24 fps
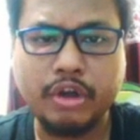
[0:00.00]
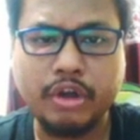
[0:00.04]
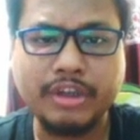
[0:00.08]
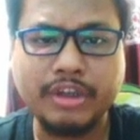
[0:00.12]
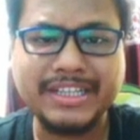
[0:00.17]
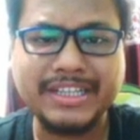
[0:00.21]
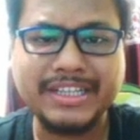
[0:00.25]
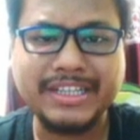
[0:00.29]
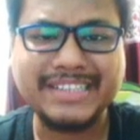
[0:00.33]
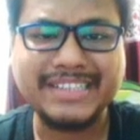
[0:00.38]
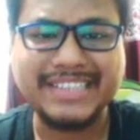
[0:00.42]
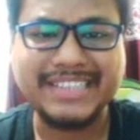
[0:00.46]

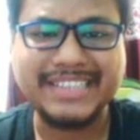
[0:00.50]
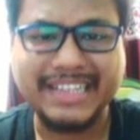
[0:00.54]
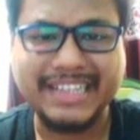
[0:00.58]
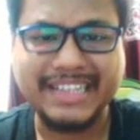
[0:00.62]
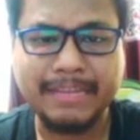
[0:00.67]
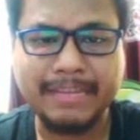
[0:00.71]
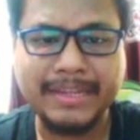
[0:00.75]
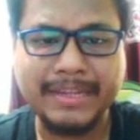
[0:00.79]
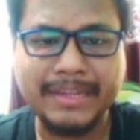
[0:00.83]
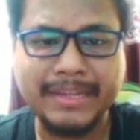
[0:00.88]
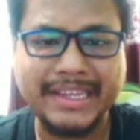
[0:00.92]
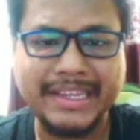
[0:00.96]
I sent
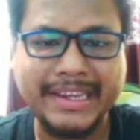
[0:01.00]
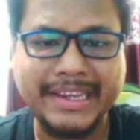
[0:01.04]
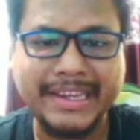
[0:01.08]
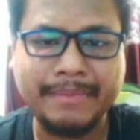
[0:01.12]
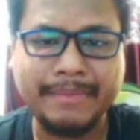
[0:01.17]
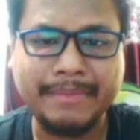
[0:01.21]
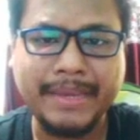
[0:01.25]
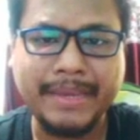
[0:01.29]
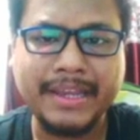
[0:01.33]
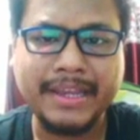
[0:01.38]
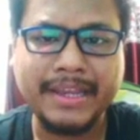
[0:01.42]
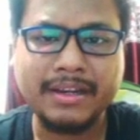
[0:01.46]
them an
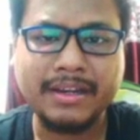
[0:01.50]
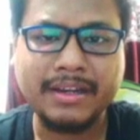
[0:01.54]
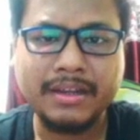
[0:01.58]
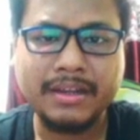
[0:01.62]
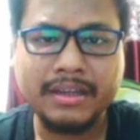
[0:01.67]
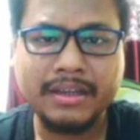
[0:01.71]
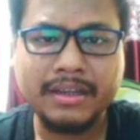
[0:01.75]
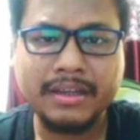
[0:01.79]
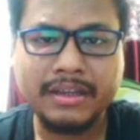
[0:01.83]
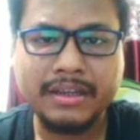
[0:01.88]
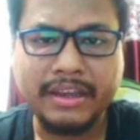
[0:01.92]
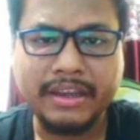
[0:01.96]
email
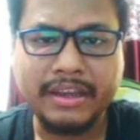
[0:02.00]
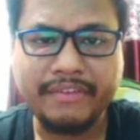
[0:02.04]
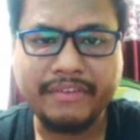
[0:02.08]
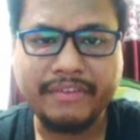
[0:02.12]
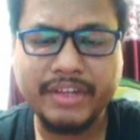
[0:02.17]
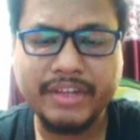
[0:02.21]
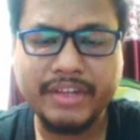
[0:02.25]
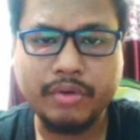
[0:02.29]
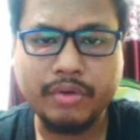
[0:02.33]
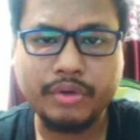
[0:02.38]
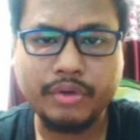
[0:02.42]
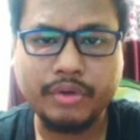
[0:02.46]
if
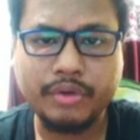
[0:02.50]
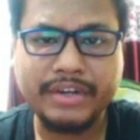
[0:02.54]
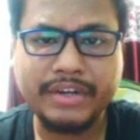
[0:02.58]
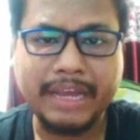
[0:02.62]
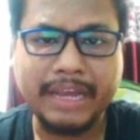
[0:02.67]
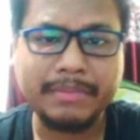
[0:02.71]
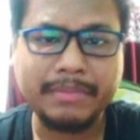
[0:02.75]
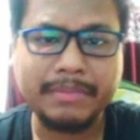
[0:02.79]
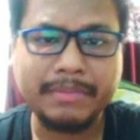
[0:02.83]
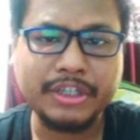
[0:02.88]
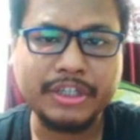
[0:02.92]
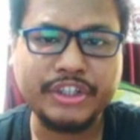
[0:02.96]
they want to
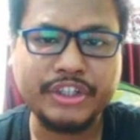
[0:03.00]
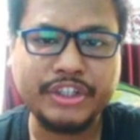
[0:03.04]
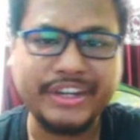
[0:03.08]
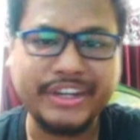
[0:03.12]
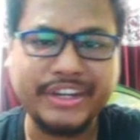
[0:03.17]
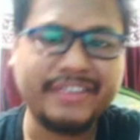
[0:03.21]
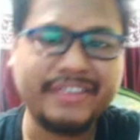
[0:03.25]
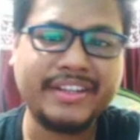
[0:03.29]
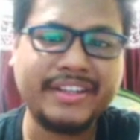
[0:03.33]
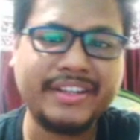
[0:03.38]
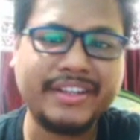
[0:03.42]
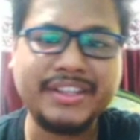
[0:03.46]
grab their
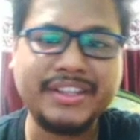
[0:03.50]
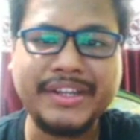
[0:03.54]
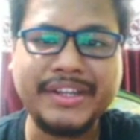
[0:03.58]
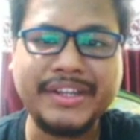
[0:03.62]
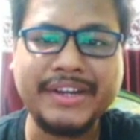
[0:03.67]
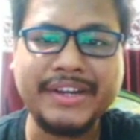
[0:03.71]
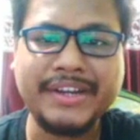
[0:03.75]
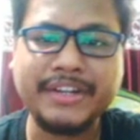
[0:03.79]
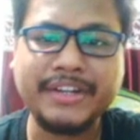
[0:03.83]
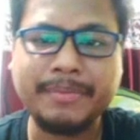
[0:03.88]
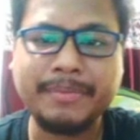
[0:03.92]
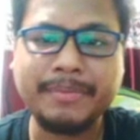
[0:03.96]
share in
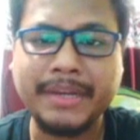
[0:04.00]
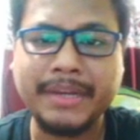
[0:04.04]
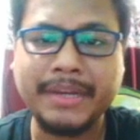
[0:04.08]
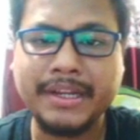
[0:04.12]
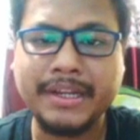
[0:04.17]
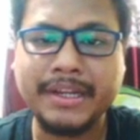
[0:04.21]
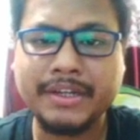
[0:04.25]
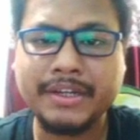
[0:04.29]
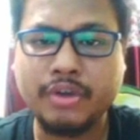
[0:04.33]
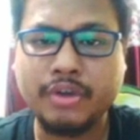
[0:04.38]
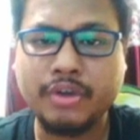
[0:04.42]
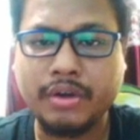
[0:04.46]
$300
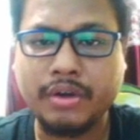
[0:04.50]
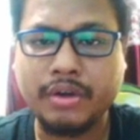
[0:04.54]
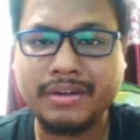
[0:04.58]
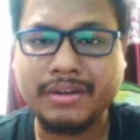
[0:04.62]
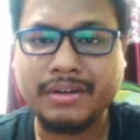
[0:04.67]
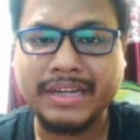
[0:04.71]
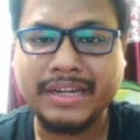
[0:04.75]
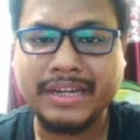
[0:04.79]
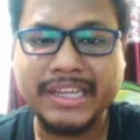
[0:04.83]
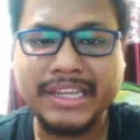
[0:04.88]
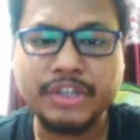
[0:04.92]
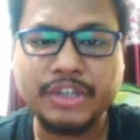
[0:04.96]
billion
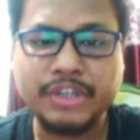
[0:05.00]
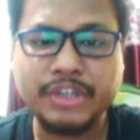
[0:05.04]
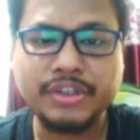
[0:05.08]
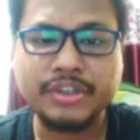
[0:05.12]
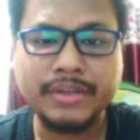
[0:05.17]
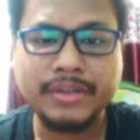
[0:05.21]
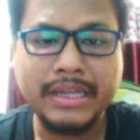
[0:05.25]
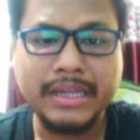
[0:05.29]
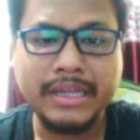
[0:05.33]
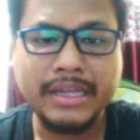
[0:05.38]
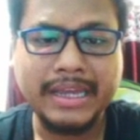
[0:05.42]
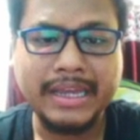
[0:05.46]
niche.
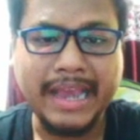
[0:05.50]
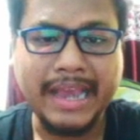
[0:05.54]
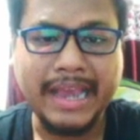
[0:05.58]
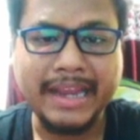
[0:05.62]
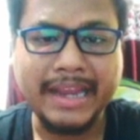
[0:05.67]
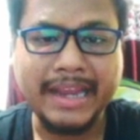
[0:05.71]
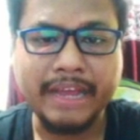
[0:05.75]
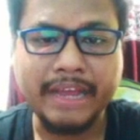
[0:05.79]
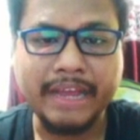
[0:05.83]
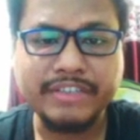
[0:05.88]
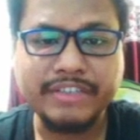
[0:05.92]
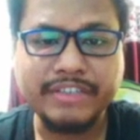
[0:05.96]
And
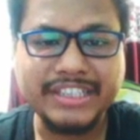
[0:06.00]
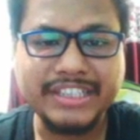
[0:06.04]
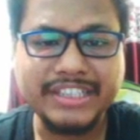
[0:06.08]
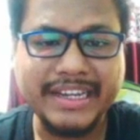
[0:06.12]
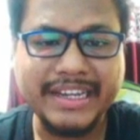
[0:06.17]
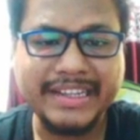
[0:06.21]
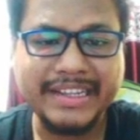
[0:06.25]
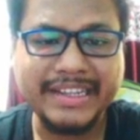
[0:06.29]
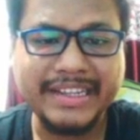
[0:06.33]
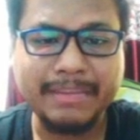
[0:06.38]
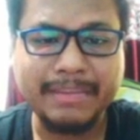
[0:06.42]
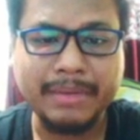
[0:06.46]
I was
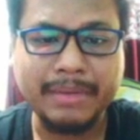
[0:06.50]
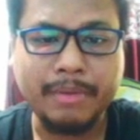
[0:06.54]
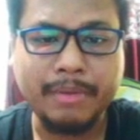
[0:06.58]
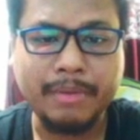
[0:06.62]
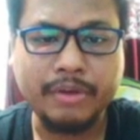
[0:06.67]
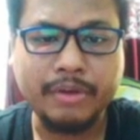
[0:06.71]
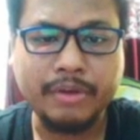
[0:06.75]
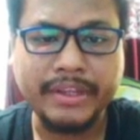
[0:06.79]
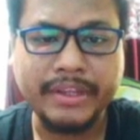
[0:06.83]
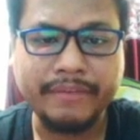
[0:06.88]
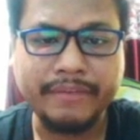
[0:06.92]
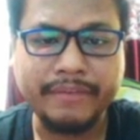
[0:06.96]
telling them
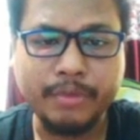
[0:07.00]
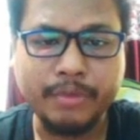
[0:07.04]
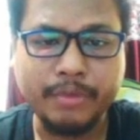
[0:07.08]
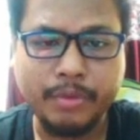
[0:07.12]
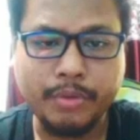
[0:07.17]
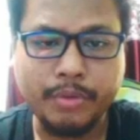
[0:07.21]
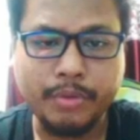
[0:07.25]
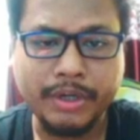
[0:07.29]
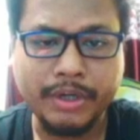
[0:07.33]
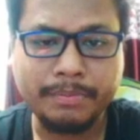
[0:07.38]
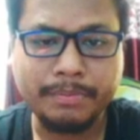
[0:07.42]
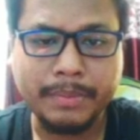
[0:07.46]
about info
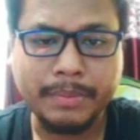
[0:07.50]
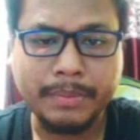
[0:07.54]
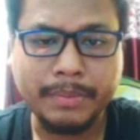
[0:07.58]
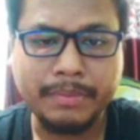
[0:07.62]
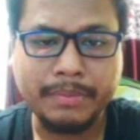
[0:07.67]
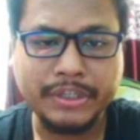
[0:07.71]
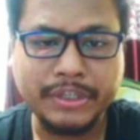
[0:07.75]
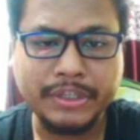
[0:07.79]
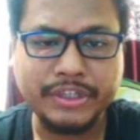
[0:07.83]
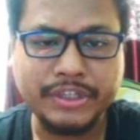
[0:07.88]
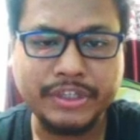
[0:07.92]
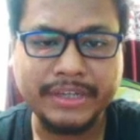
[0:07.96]
product
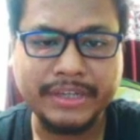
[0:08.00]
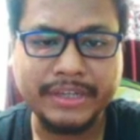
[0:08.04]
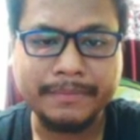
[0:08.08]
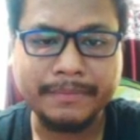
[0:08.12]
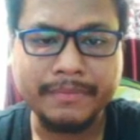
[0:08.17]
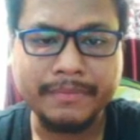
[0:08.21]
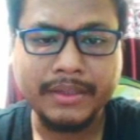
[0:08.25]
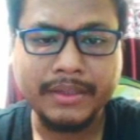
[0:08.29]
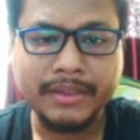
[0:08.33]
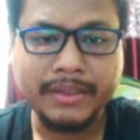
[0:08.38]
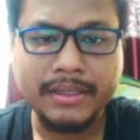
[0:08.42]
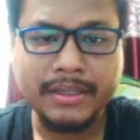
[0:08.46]
publishing,
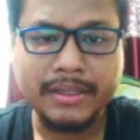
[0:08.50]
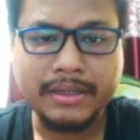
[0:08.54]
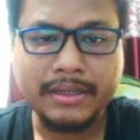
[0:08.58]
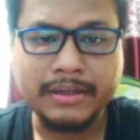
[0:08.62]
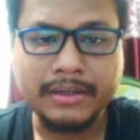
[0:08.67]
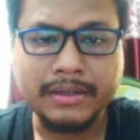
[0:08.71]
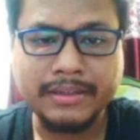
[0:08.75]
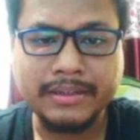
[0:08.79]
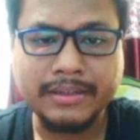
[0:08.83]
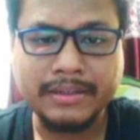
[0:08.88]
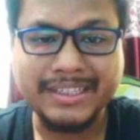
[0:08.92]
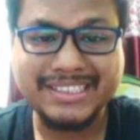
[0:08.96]

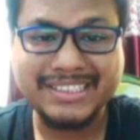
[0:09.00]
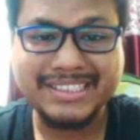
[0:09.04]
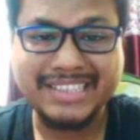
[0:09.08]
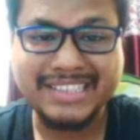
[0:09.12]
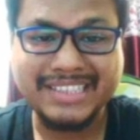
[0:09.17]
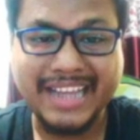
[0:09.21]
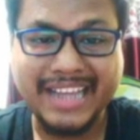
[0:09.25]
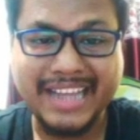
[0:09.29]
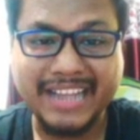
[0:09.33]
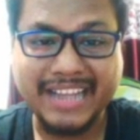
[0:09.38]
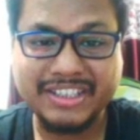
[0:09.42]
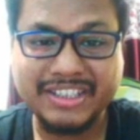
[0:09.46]

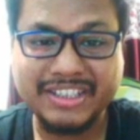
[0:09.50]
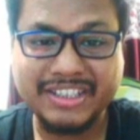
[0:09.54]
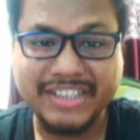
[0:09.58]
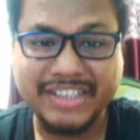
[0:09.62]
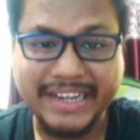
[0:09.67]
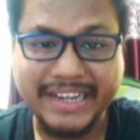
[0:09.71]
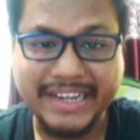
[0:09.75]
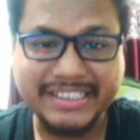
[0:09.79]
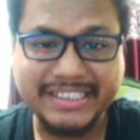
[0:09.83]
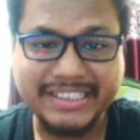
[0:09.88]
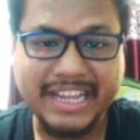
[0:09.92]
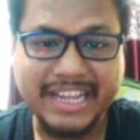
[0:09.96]
that
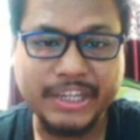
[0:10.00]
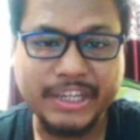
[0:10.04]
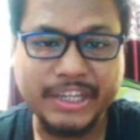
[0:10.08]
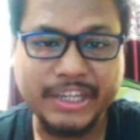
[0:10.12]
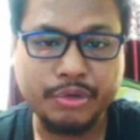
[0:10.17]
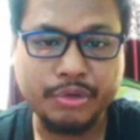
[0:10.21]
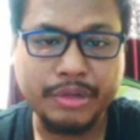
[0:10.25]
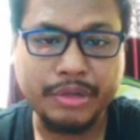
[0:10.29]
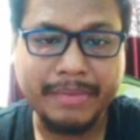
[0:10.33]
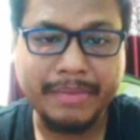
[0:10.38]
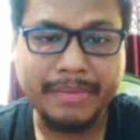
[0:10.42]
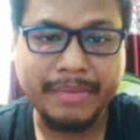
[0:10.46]
sites like
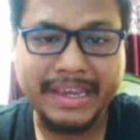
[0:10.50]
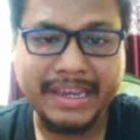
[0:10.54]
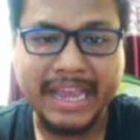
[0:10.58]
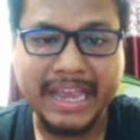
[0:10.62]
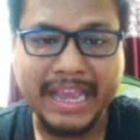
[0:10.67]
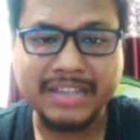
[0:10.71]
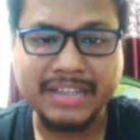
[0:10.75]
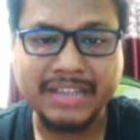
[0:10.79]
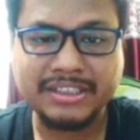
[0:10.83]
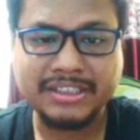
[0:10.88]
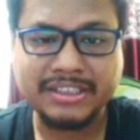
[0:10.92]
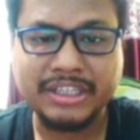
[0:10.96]
Udemy
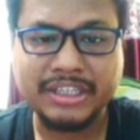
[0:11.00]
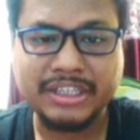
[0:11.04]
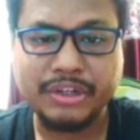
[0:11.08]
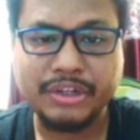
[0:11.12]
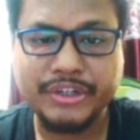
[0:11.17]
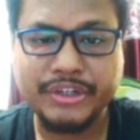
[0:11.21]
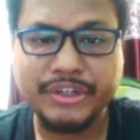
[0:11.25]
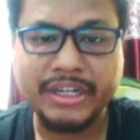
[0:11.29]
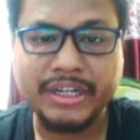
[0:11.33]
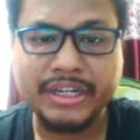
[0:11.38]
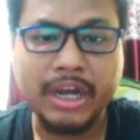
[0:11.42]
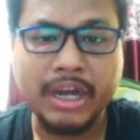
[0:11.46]
and
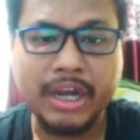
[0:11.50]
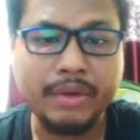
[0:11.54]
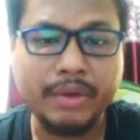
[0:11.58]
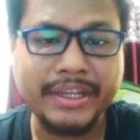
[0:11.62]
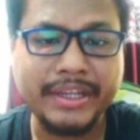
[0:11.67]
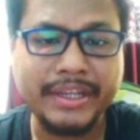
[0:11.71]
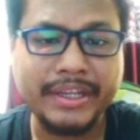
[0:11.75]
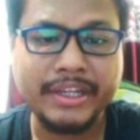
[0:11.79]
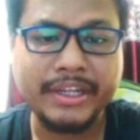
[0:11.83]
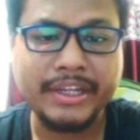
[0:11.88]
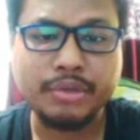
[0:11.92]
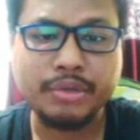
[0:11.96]
Skillshare, how they
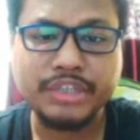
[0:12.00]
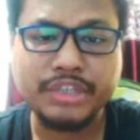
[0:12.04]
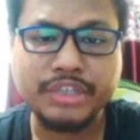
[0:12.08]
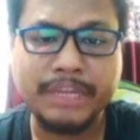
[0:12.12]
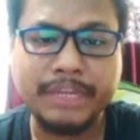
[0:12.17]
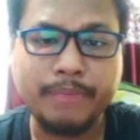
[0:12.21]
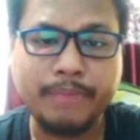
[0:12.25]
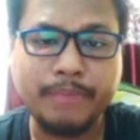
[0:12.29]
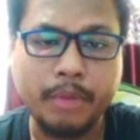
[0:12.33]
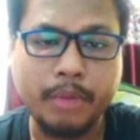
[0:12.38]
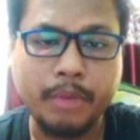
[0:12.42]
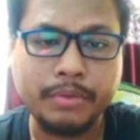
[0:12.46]
are hugely
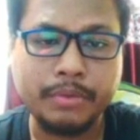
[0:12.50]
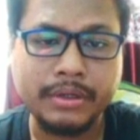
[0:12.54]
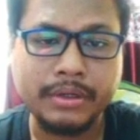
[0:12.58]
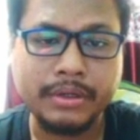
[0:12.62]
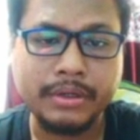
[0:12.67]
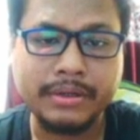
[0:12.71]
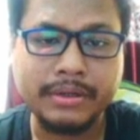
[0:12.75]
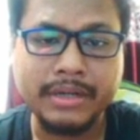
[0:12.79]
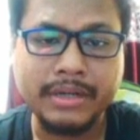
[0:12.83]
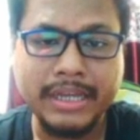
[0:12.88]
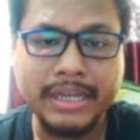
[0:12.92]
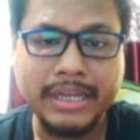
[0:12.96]

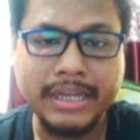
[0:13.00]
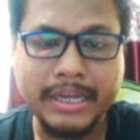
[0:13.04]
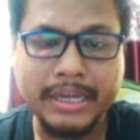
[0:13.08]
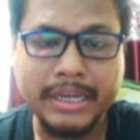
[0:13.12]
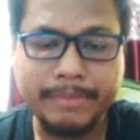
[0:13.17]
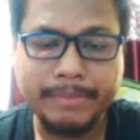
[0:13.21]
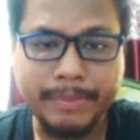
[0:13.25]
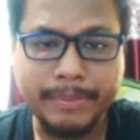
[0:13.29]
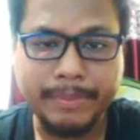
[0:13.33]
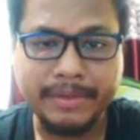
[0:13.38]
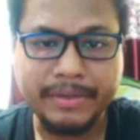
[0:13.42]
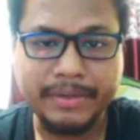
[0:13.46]
popular,
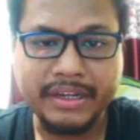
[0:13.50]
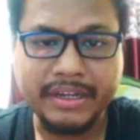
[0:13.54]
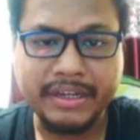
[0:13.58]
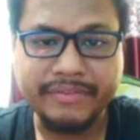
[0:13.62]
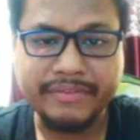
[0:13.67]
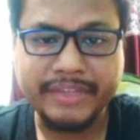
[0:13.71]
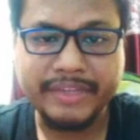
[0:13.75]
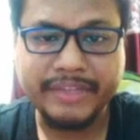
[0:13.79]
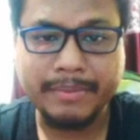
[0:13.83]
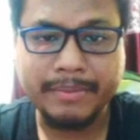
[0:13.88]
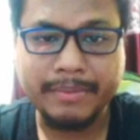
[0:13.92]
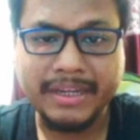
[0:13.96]
people love
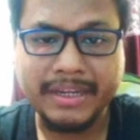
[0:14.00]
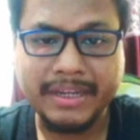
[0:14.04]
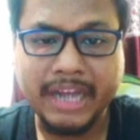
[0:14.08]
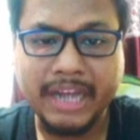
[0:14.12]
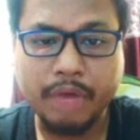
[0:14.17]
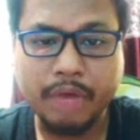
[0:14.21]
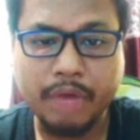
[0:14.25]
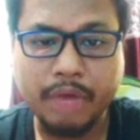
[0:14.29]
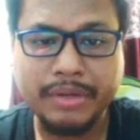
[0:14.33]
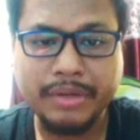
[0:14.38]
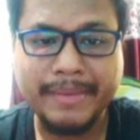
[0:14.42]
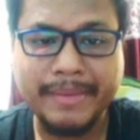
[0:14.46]
them, and
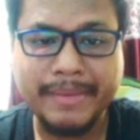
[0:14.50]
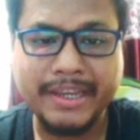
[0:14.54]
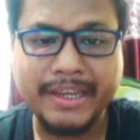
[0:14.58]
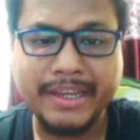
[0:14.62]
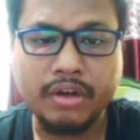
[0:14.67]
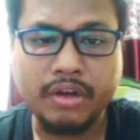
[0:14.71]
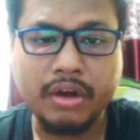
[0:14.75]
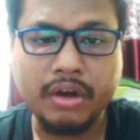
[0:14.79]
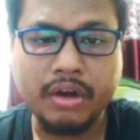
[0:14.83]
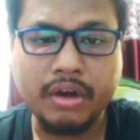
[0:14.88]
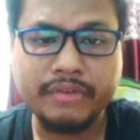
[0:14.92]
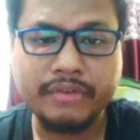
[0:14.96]
how they make a
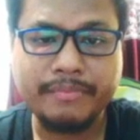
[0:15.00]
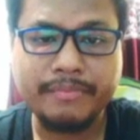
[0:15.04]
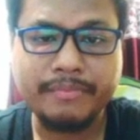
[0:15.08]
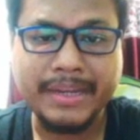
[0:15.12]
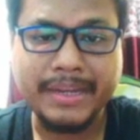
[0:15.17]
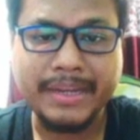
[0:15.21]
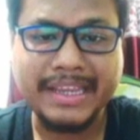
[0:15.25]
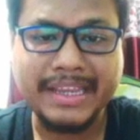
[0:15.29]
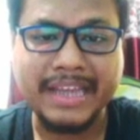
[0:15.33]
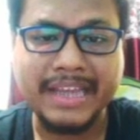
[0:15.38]
lot of money.